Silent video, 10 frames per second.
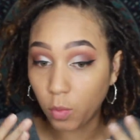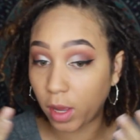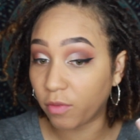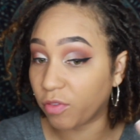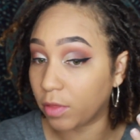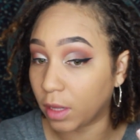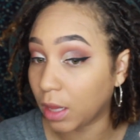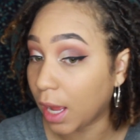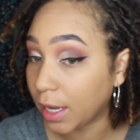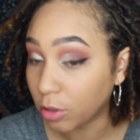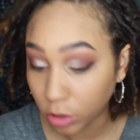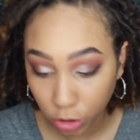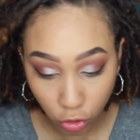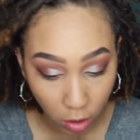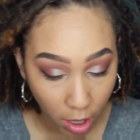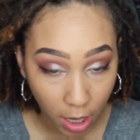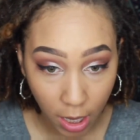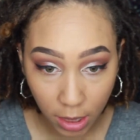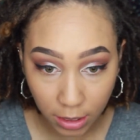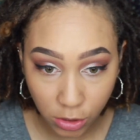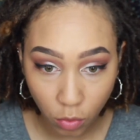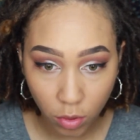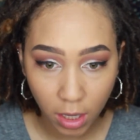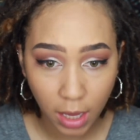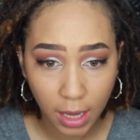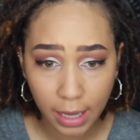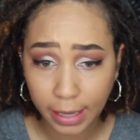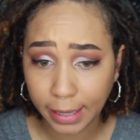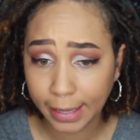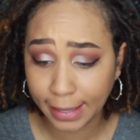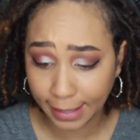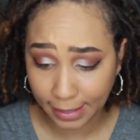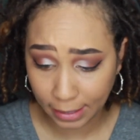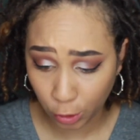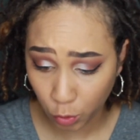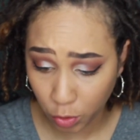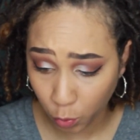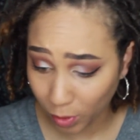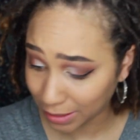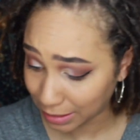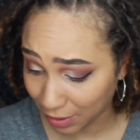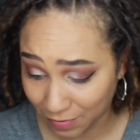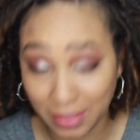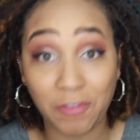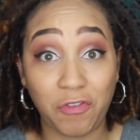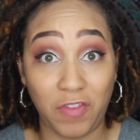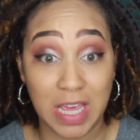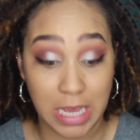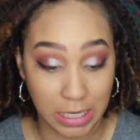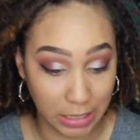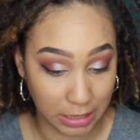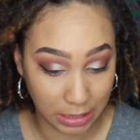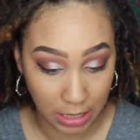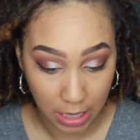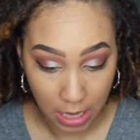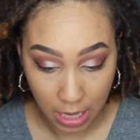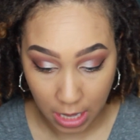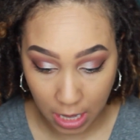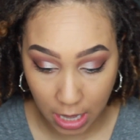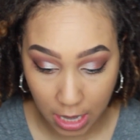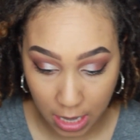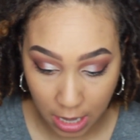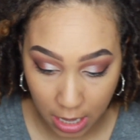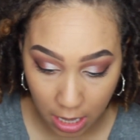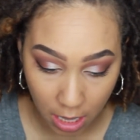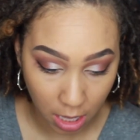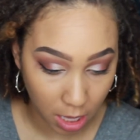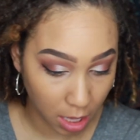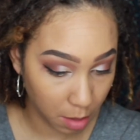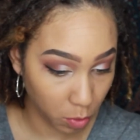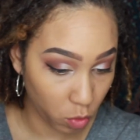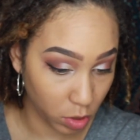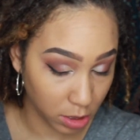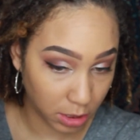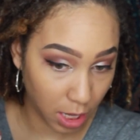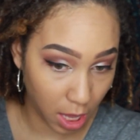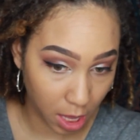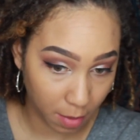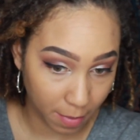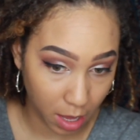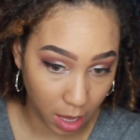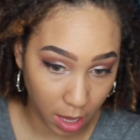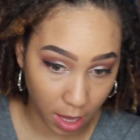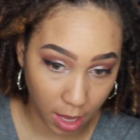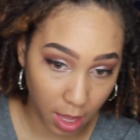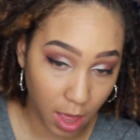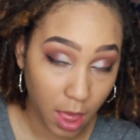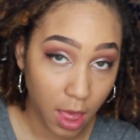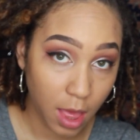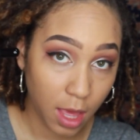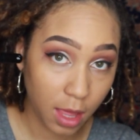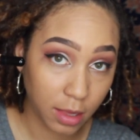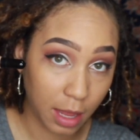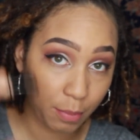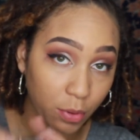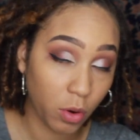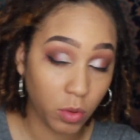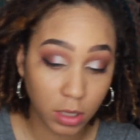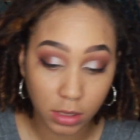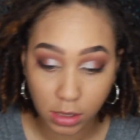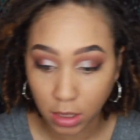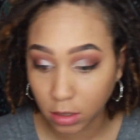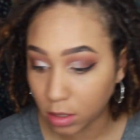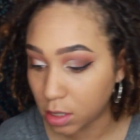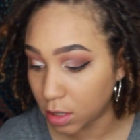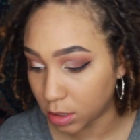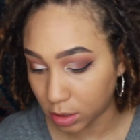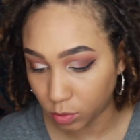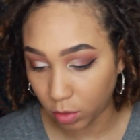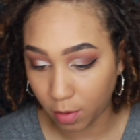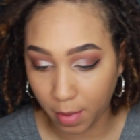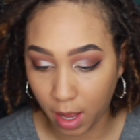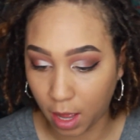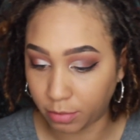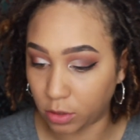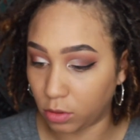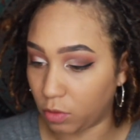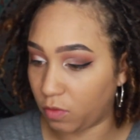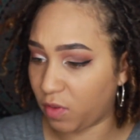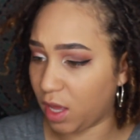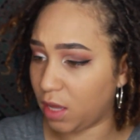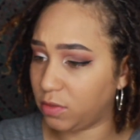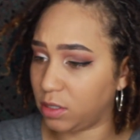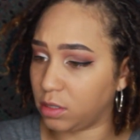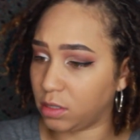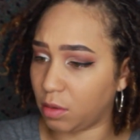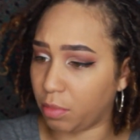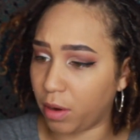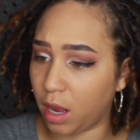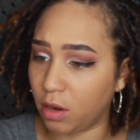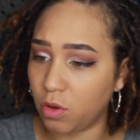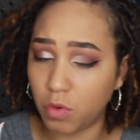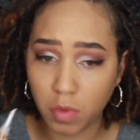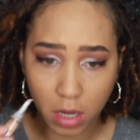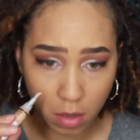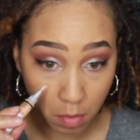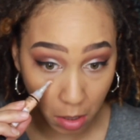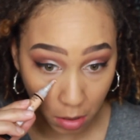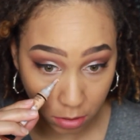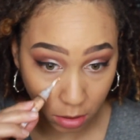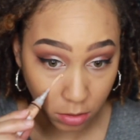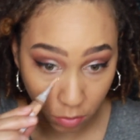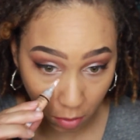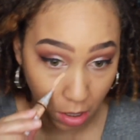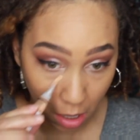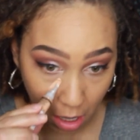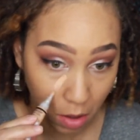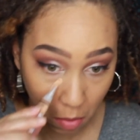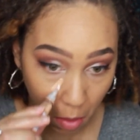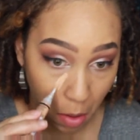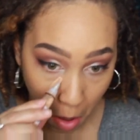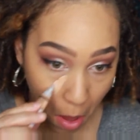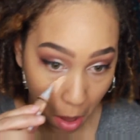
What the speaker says: wait for the liner to dry, let's go on ahead and do the rest of the face. I am going to take my LA Pro concealer. This is one of my absolute faves. This is a brand new one because I just ran out.